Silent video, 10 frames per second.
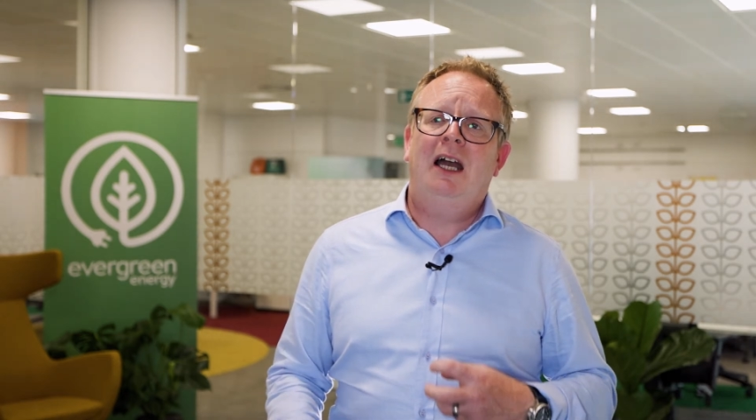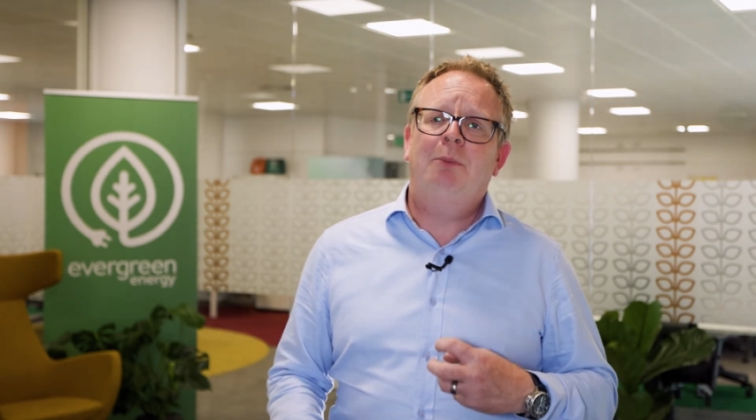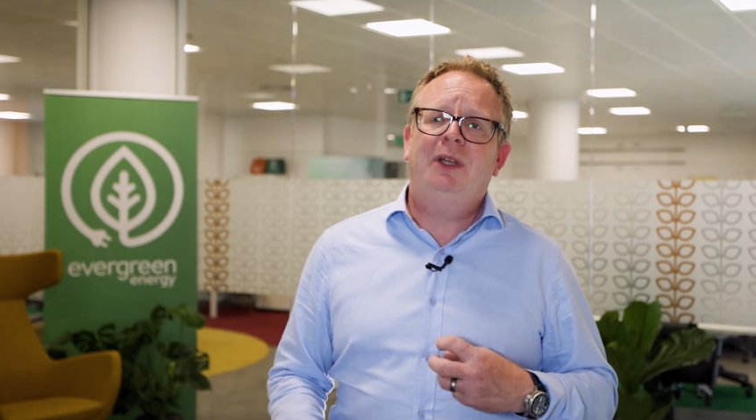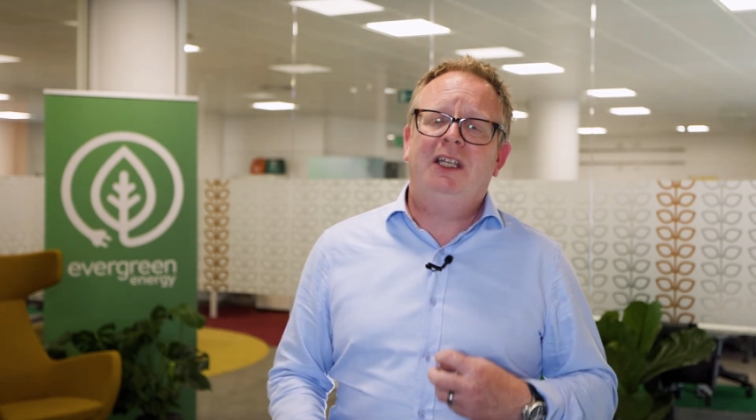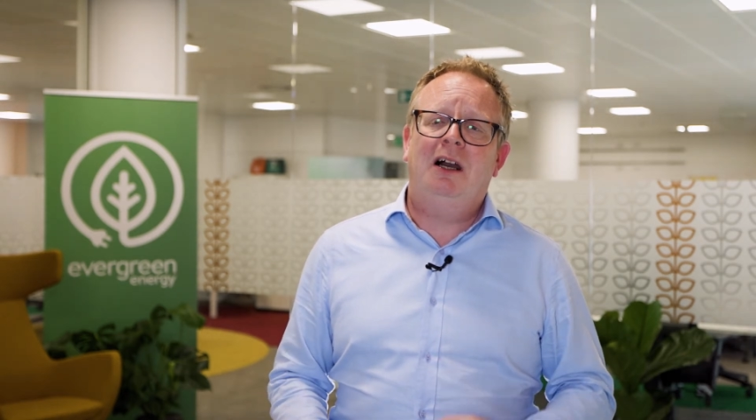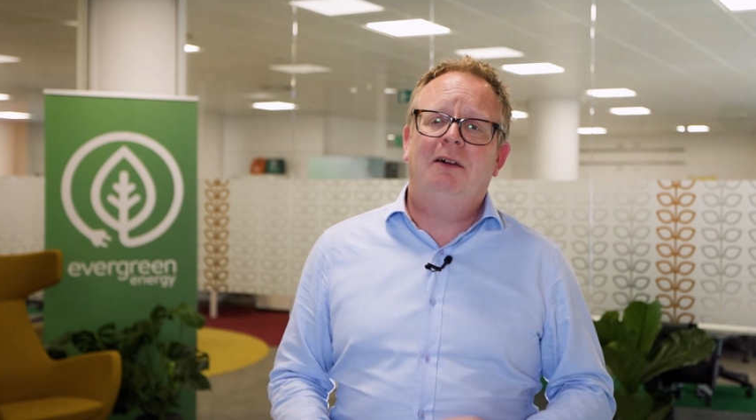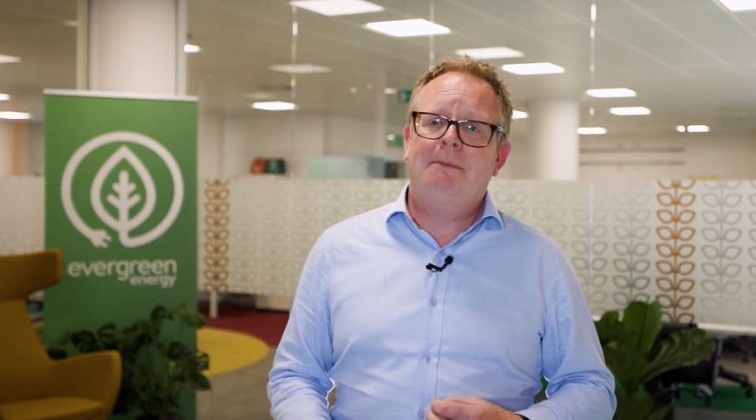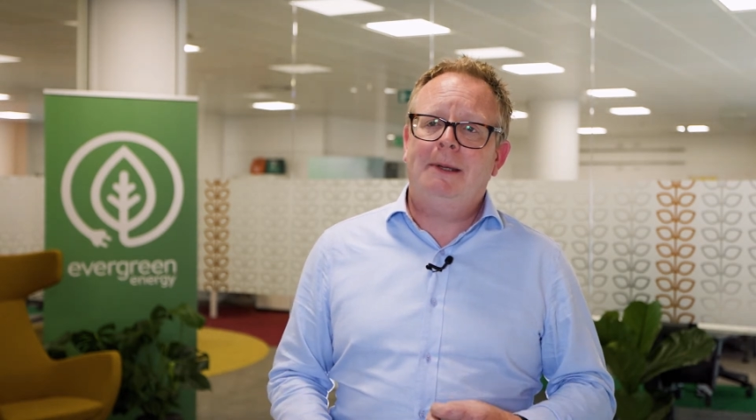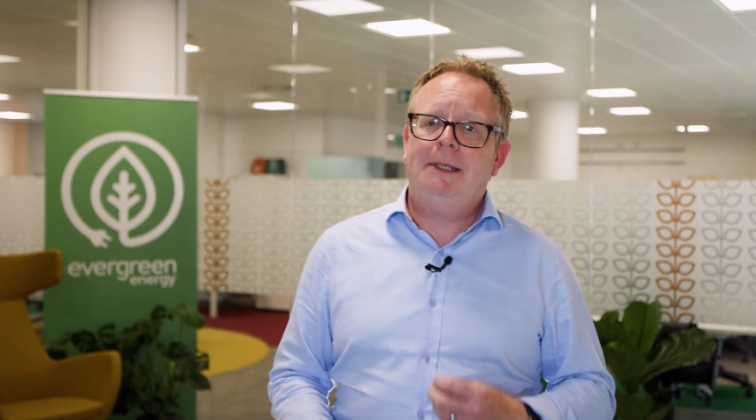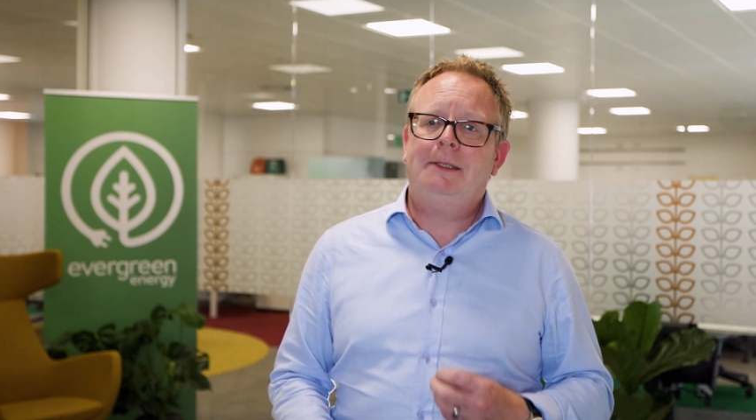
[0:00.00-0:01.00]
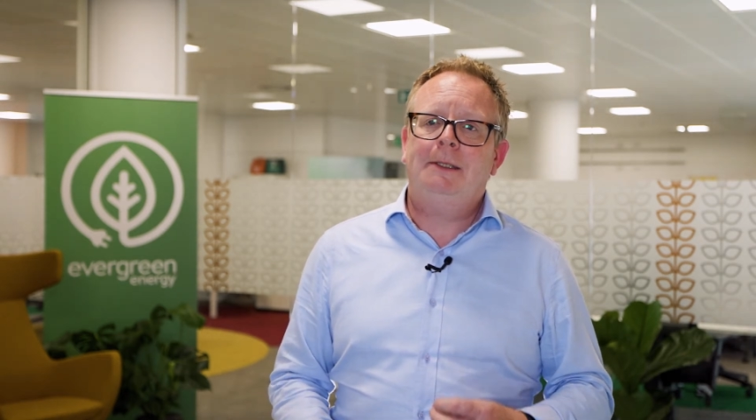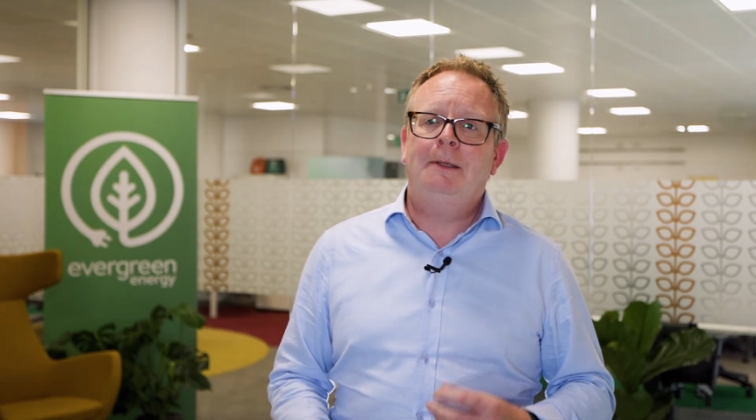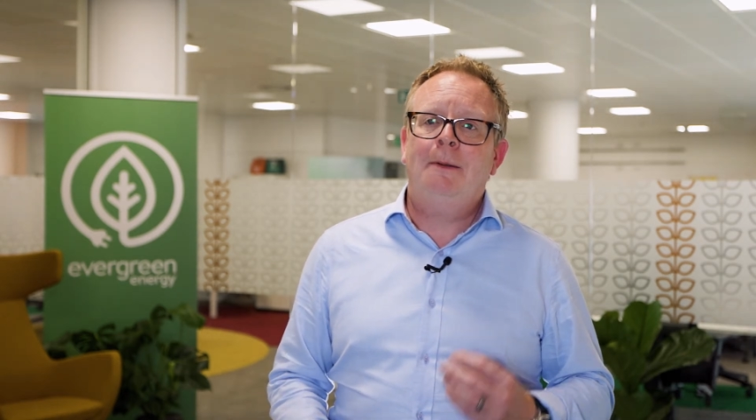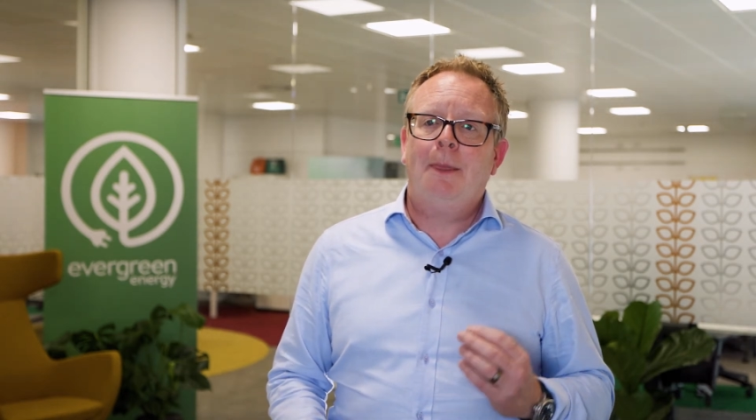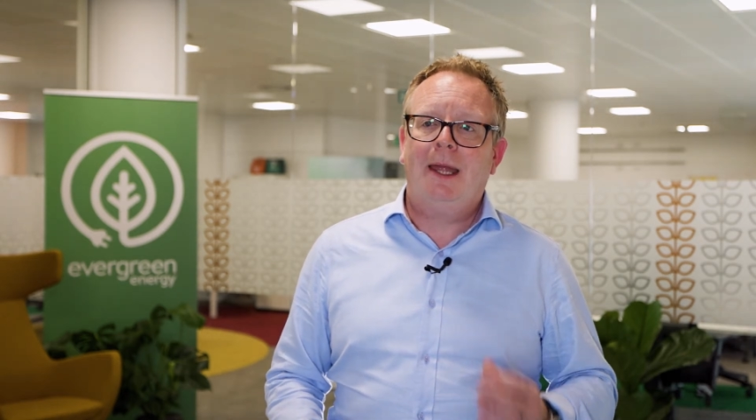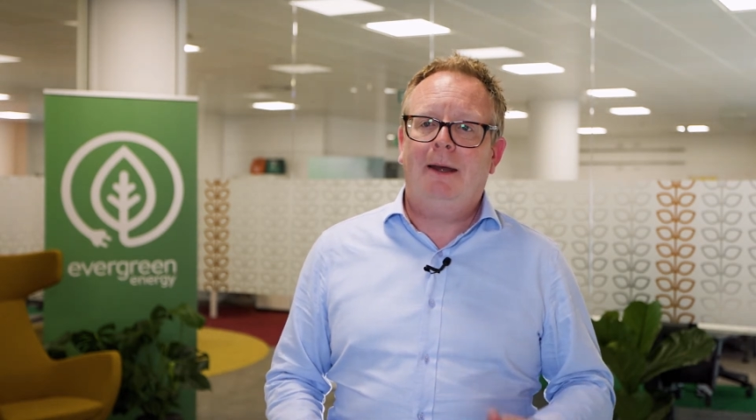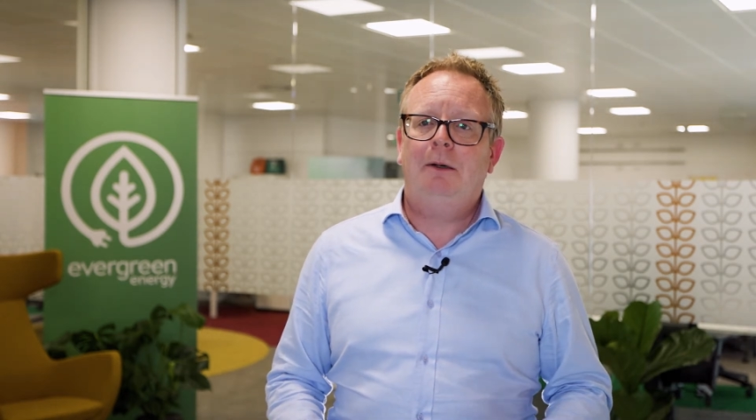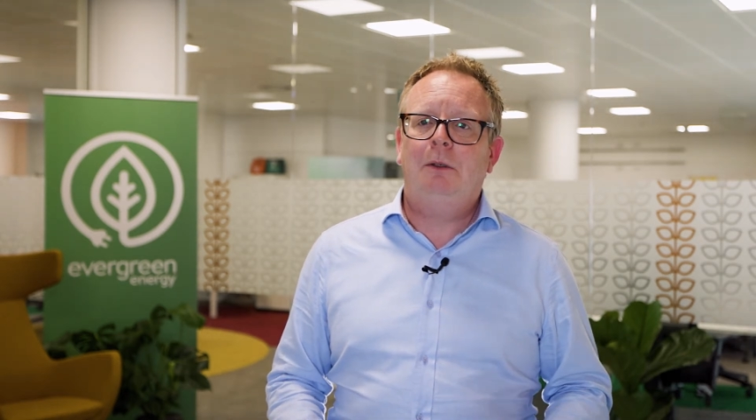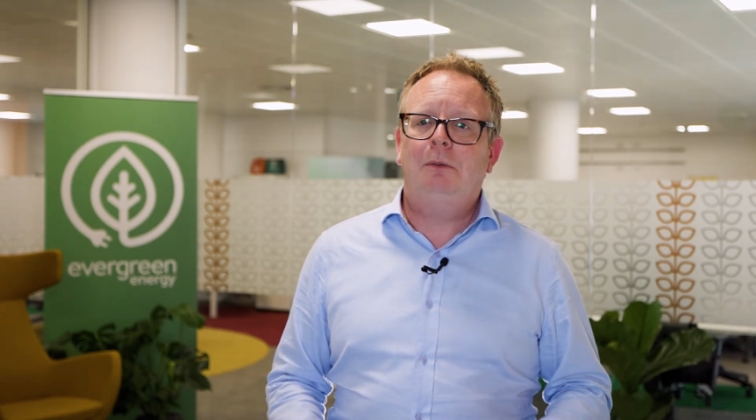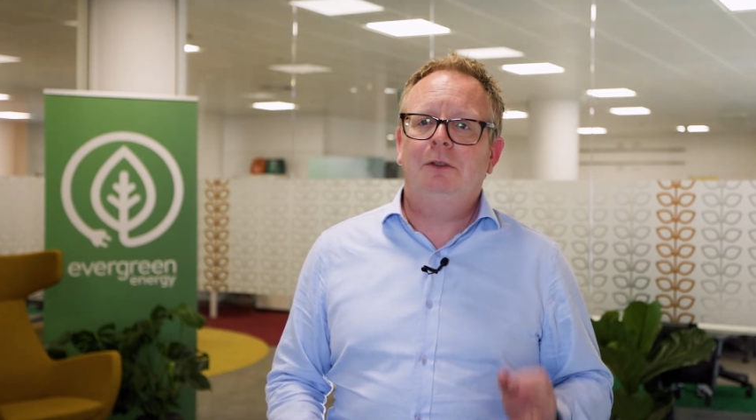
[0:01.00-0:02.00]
and we can't make you that hot